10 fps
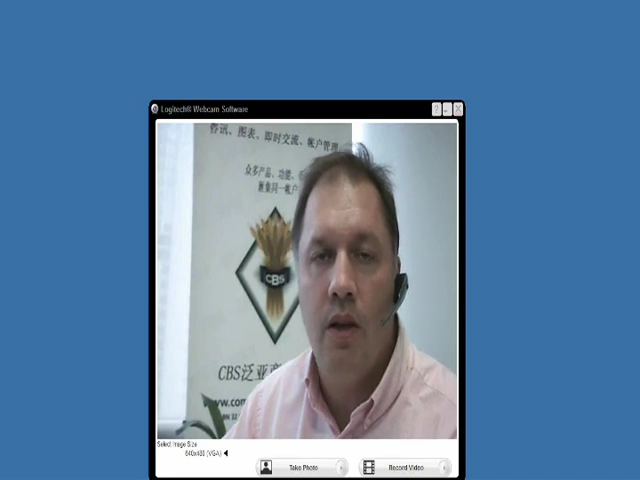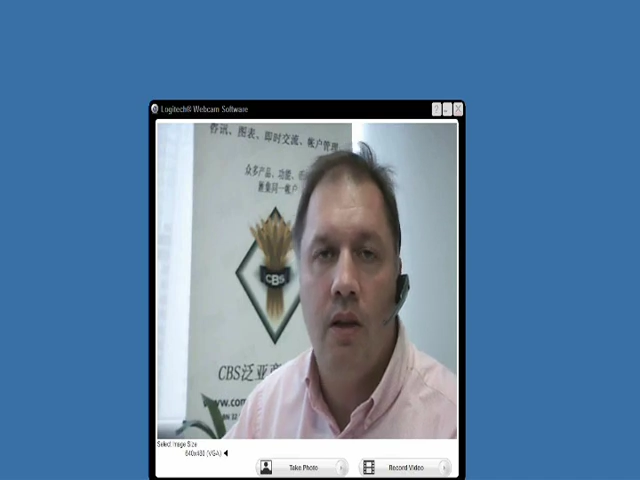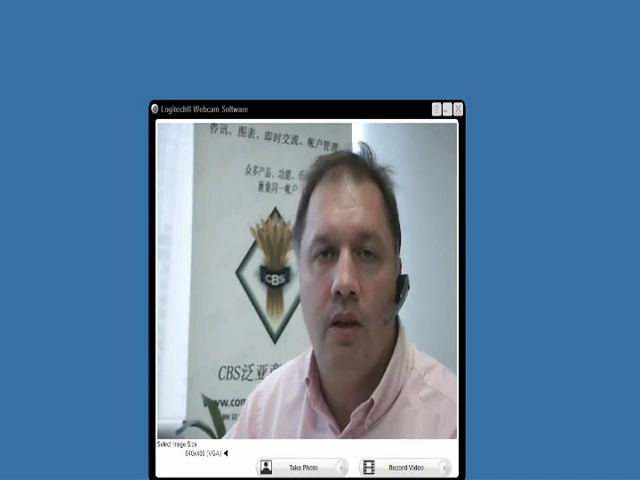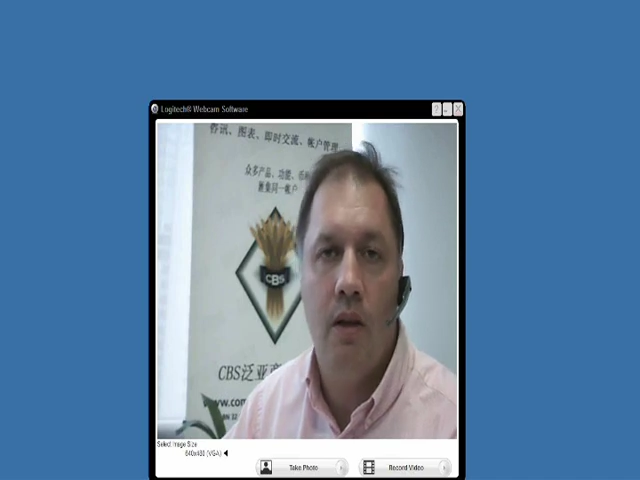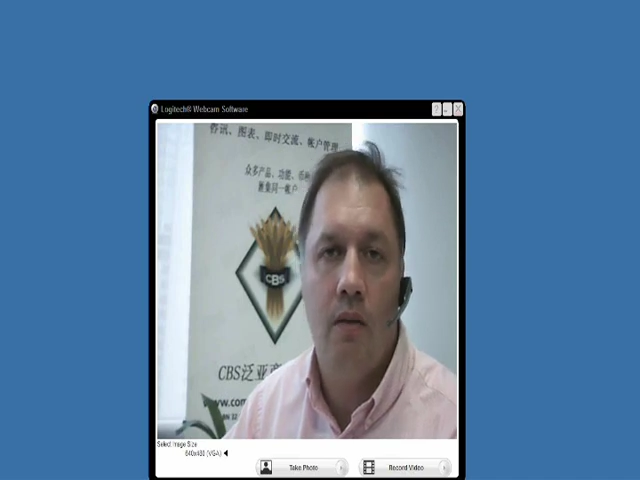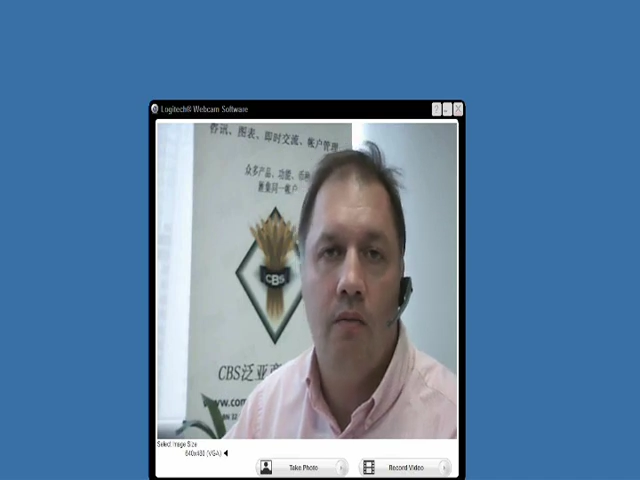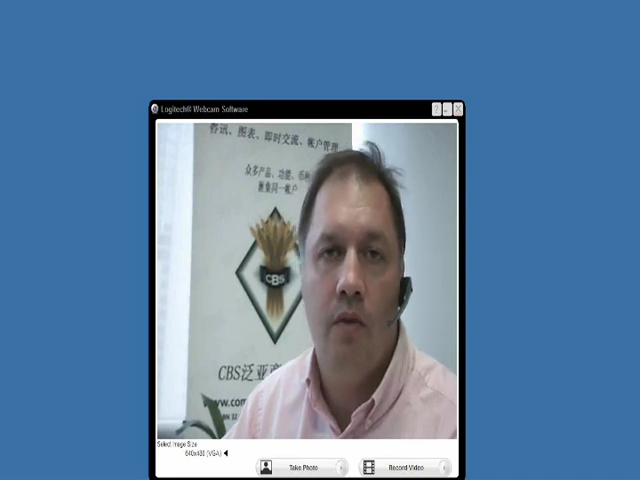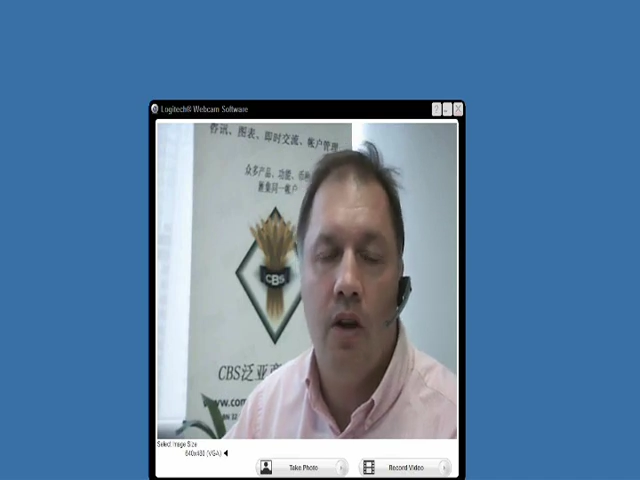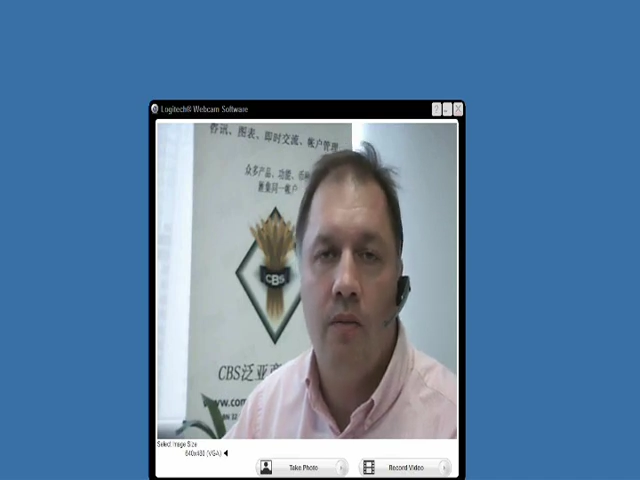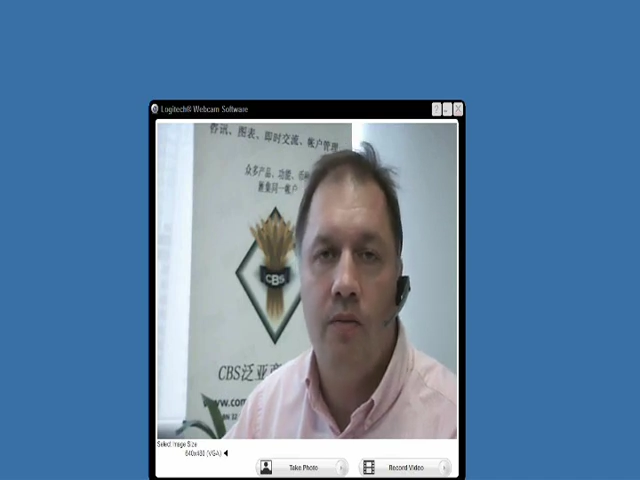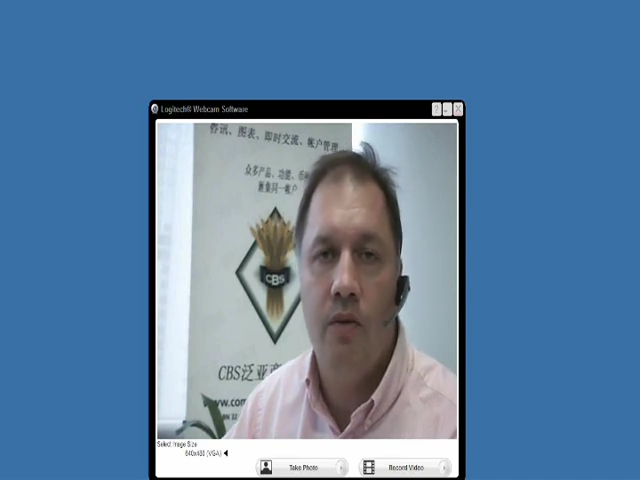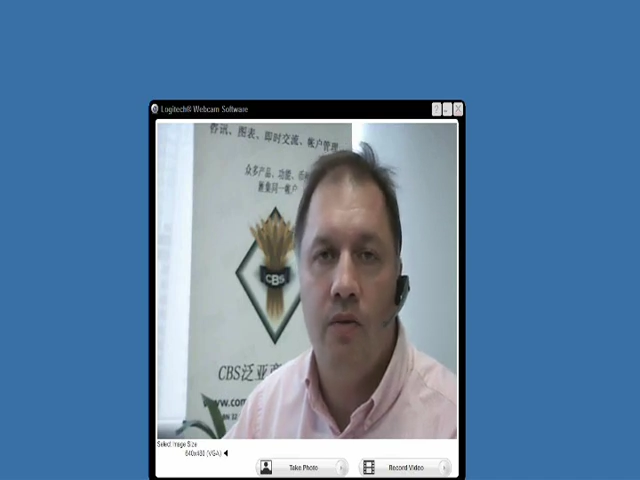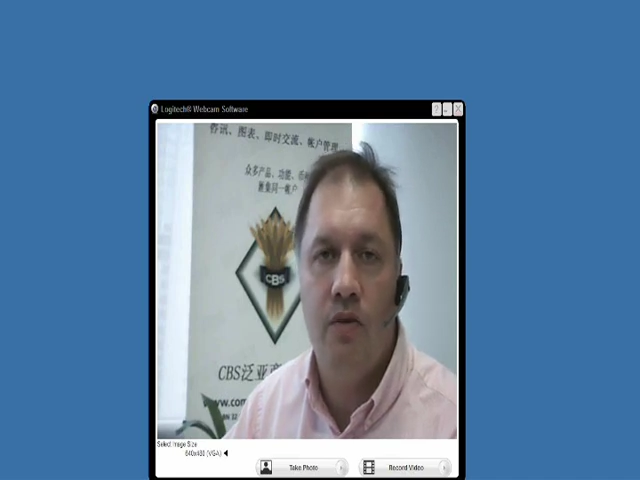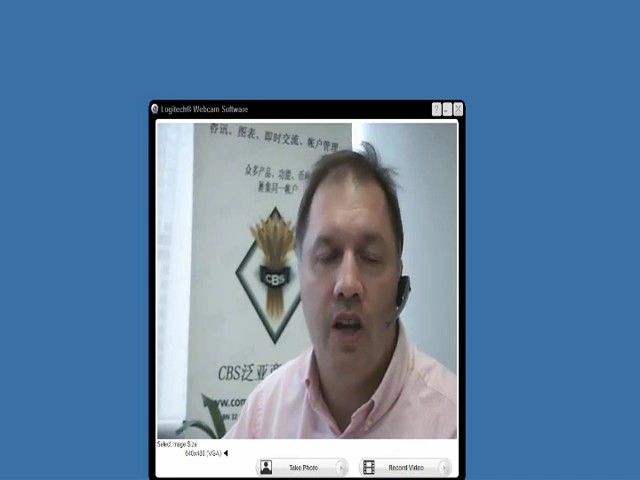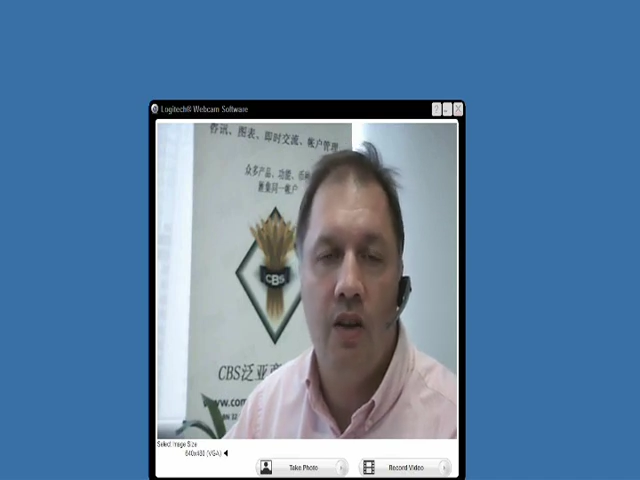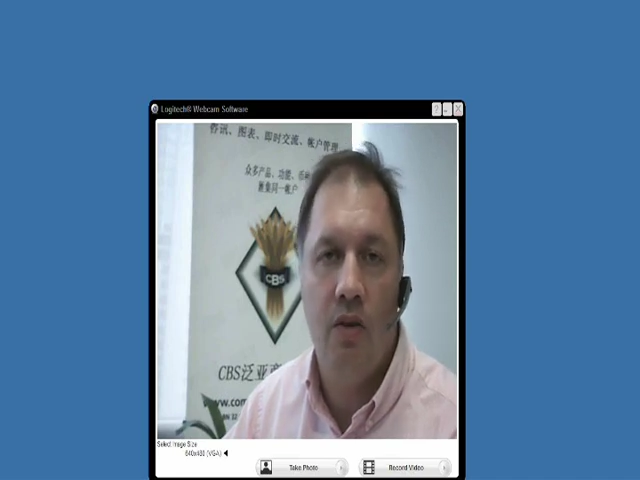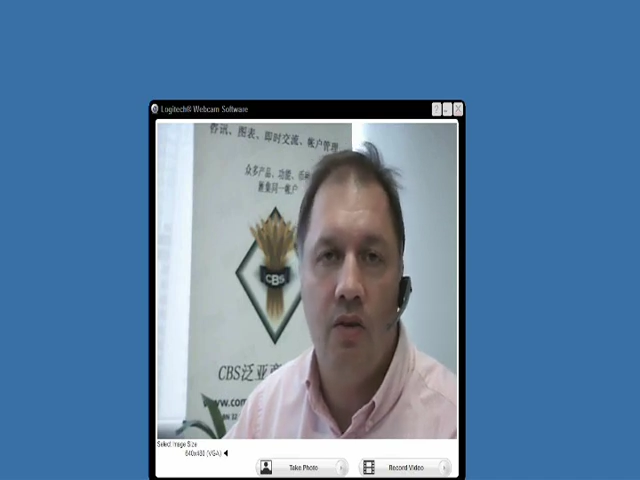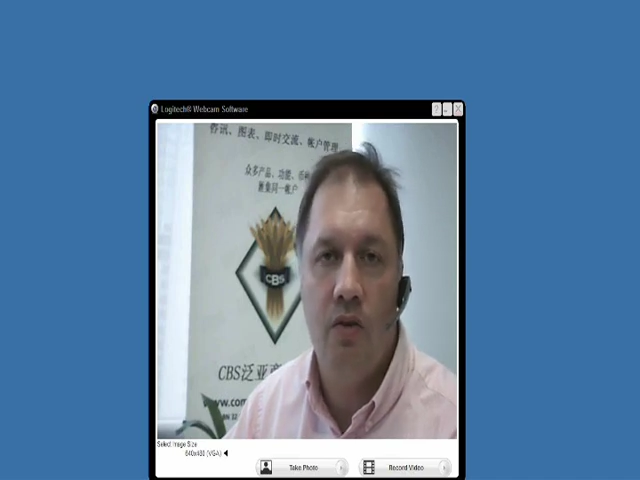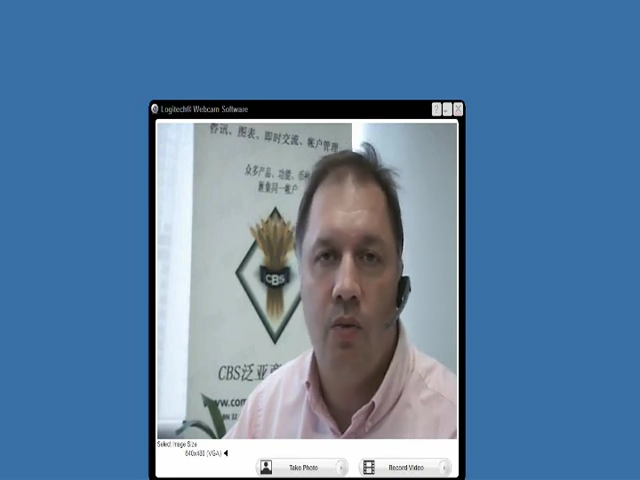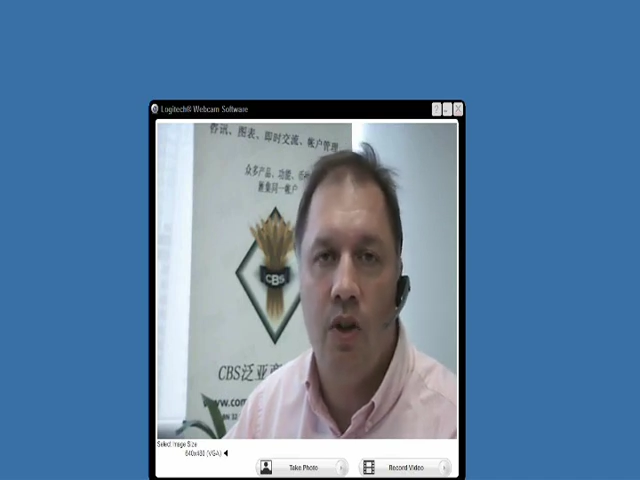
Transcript: via sort of Santos,